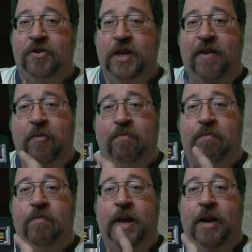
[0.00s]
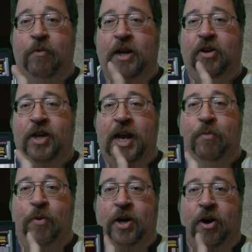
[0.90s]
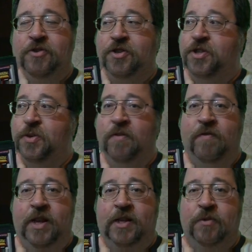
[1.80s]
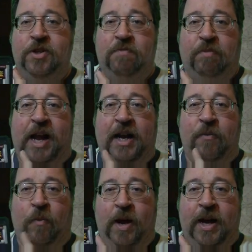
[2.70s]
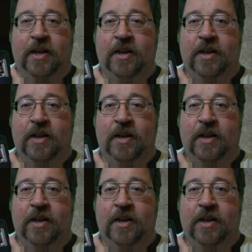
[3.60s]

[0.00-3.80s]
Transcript: They have a regular Game Boy cartridge too of this, which is black and white.